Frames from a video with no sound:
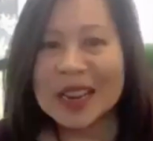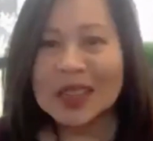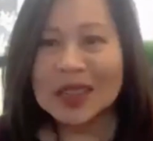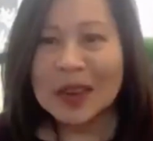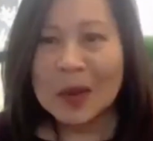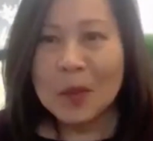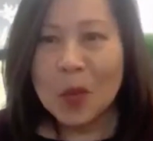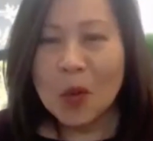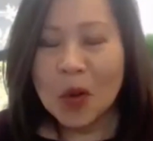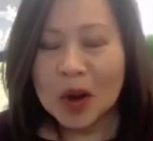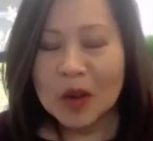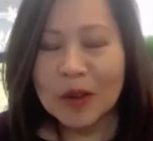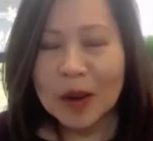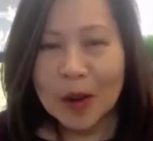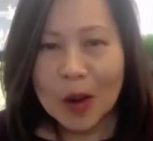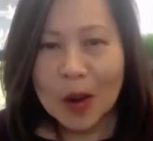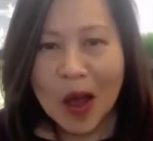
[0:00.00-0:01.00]
is a more
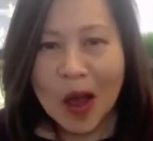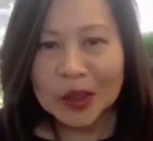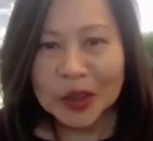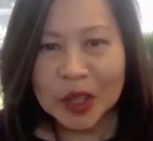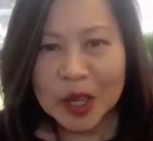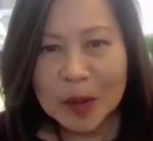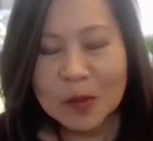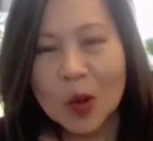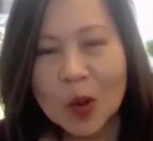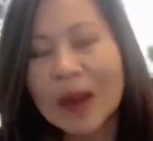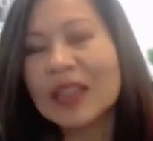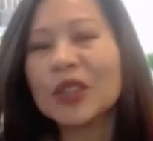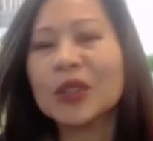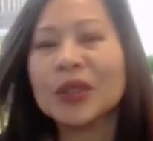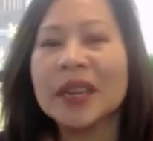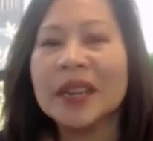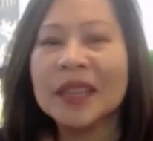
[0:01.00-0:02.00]
of a long-term
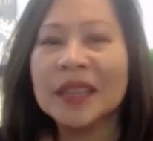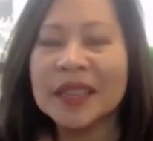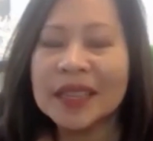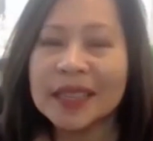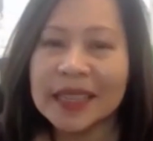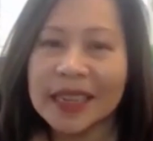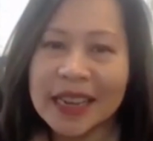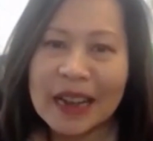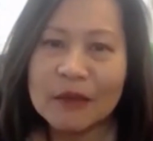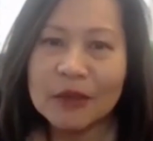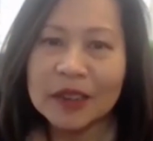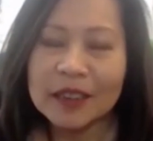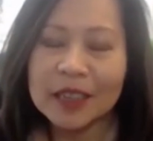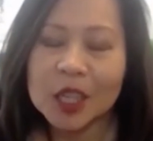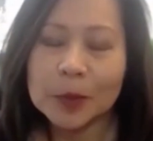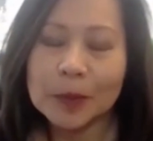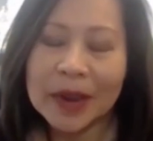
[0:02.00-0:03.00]
questions. I
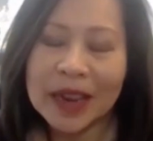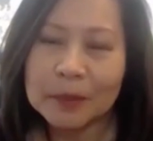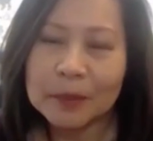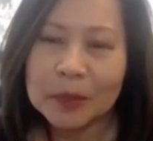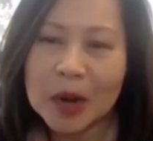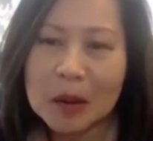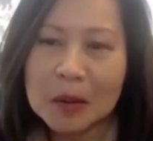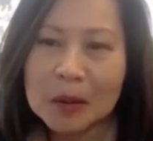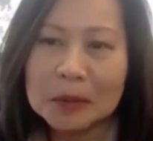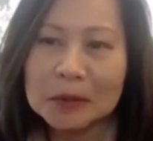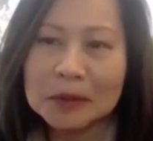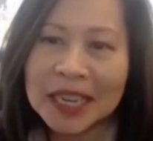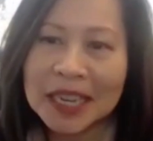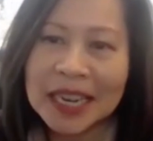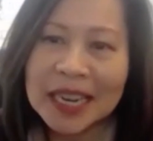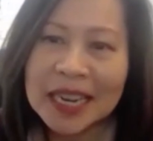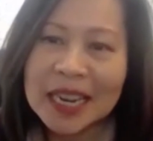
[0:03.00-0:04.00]
would expect
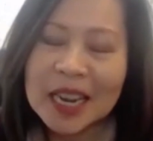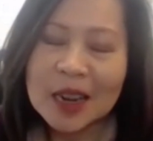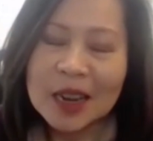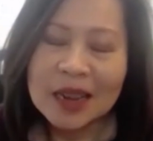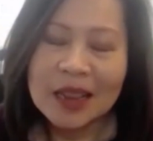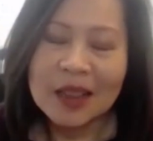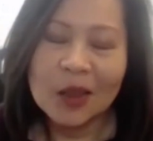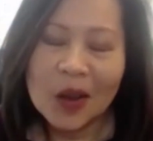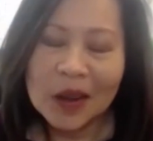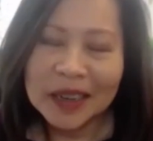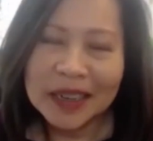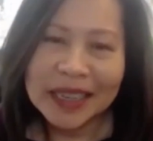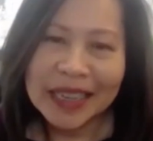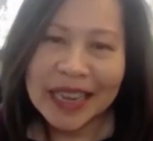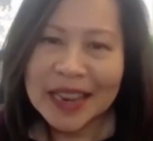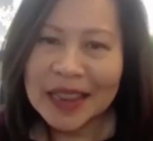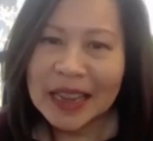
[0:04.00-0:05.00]
probably
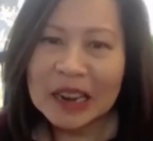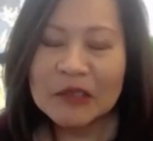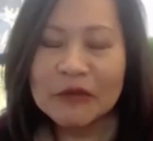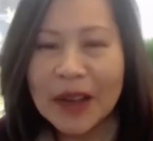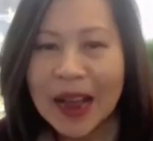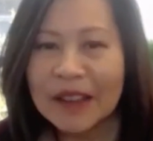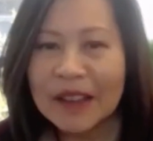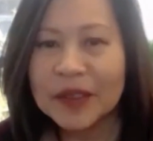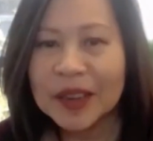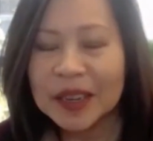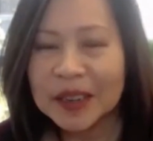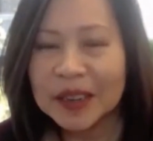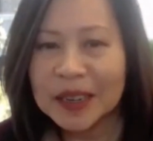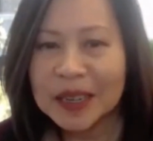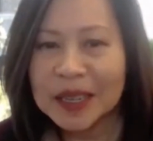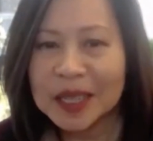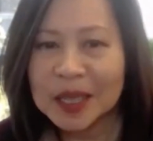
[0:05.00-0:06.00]
longer than like 5
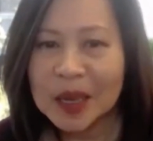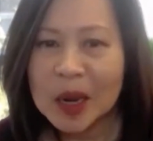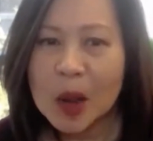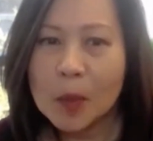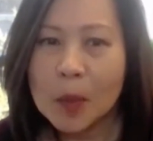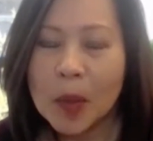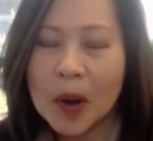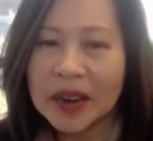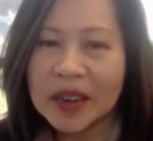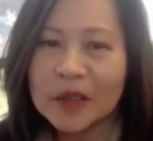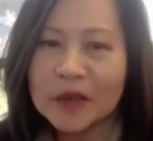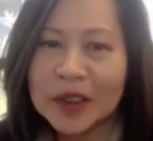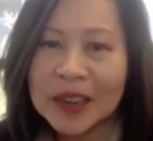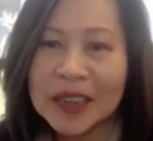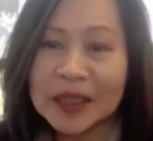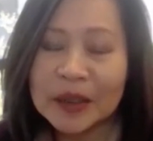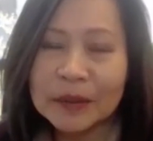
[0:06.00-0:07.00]
years. Part
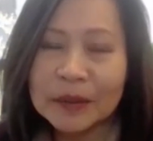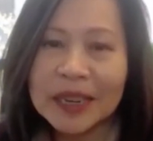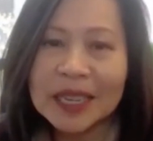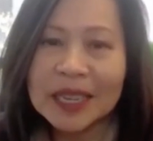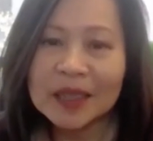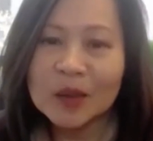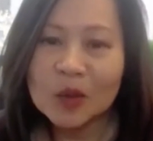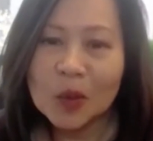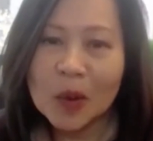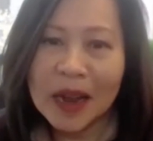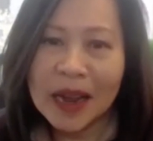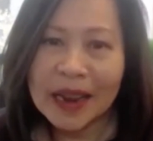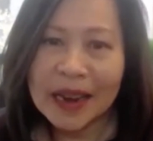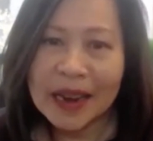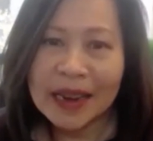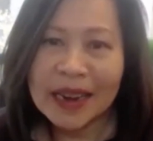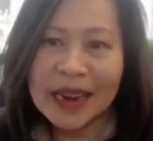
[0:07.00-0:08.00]
of it, the reason
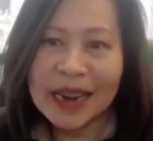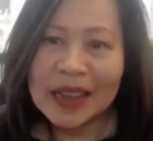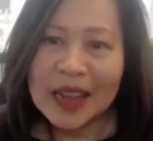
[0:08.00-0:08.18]
why